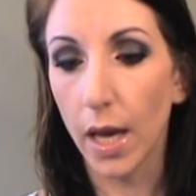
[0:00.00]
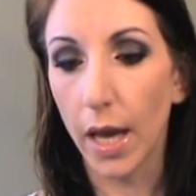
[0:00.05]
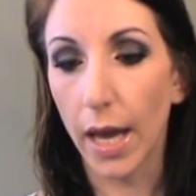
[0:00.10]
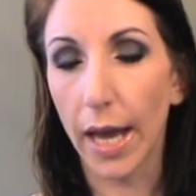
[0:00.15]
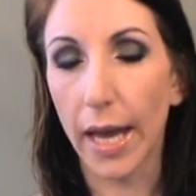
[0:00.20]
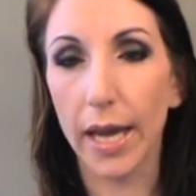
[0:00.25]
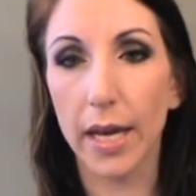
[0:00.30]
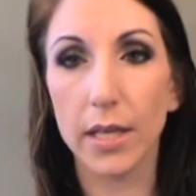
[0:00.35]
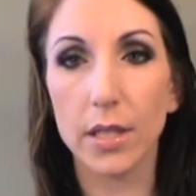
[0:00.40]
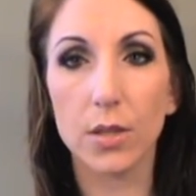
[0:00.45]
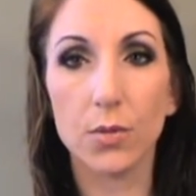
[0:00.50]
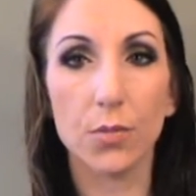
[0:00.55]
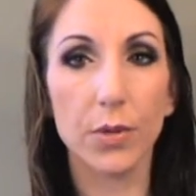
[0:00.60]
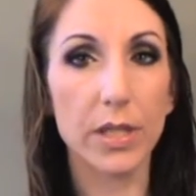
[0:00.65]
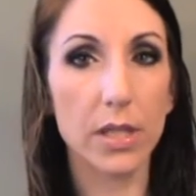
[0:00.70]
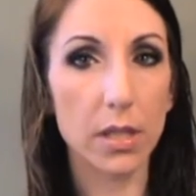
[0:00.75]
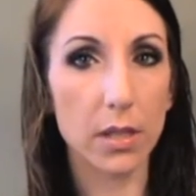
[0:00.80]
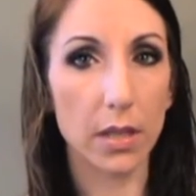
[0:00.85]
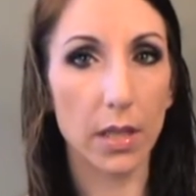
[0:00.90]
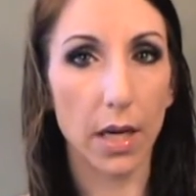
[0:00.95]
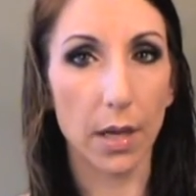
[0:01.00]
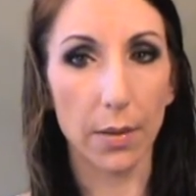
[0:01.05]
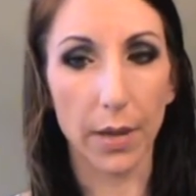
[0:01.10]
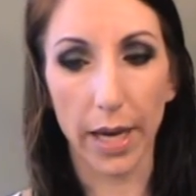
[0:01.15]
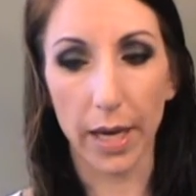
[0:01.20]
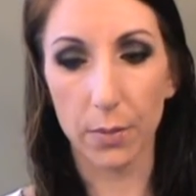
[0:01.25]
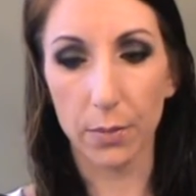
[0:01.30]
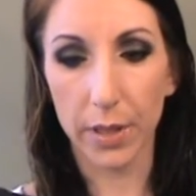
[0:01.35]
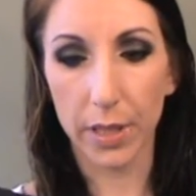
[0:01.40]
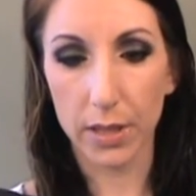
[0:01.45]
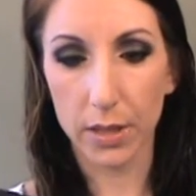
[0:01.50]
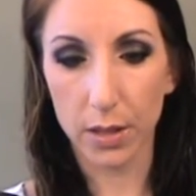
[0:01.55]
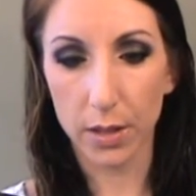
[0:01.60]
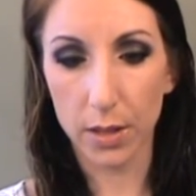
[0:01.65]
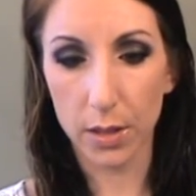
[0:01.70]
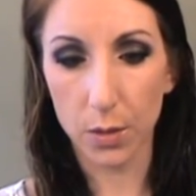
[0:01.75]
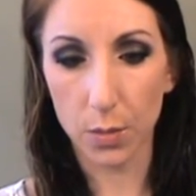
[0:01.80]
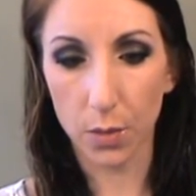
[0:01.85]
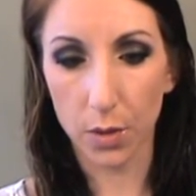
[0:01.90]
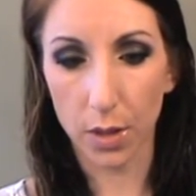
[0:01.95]
And recently I had picked
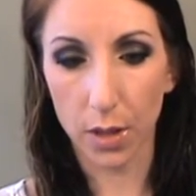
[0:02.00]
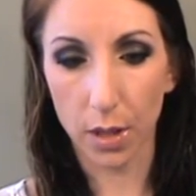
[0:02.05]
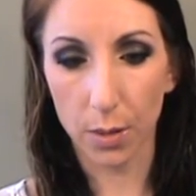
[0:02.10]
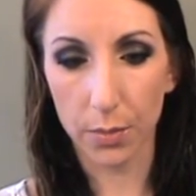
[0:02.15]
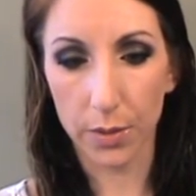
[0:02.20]
this one up.